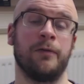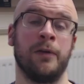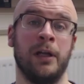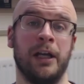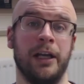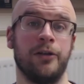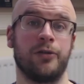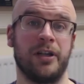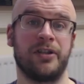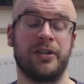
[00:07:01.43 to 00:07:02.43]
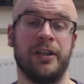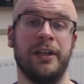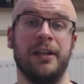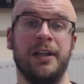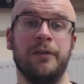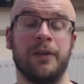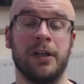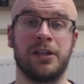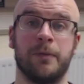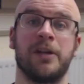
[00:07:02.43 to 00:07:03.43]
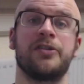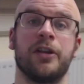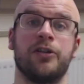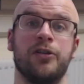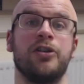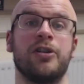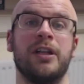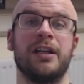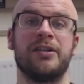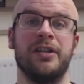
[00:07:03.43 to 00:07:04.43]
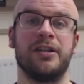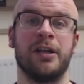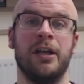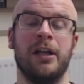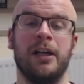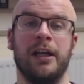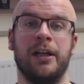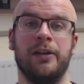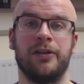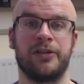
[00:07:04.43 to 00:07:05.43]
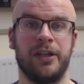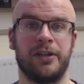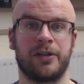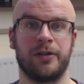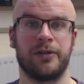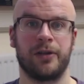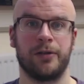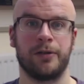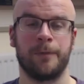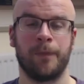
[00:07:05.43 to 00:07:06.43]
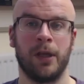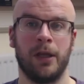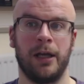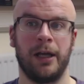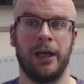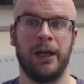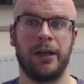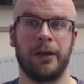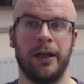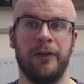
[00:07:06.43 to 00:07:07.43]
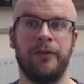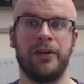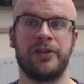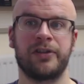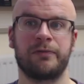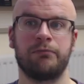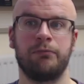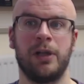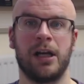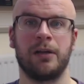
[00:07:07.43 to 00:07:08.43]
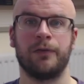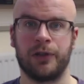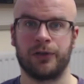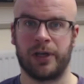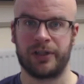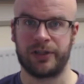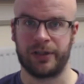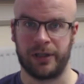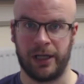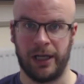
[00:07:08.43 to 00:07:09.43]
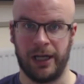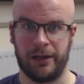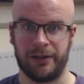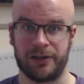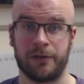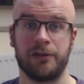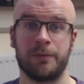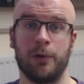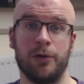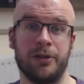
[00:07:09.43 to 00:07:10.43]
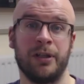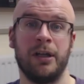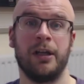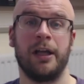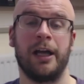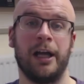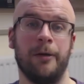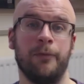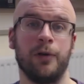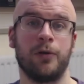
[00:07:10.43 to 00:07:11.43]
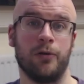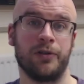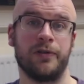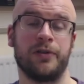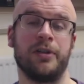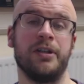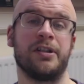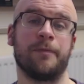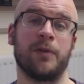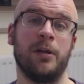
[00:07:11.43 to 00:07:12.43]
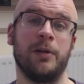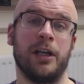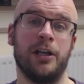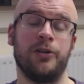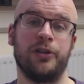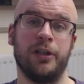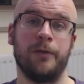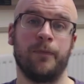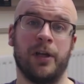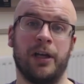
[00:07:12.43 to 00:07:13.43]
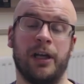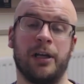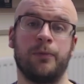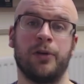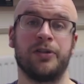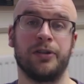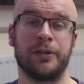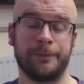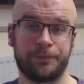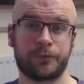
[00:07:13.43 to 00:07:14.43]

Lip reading: of interest in leaving domestic judicial legacies in the states concerned. And this lack of interest has sort of spurred the course of studies I'm engaged in at present,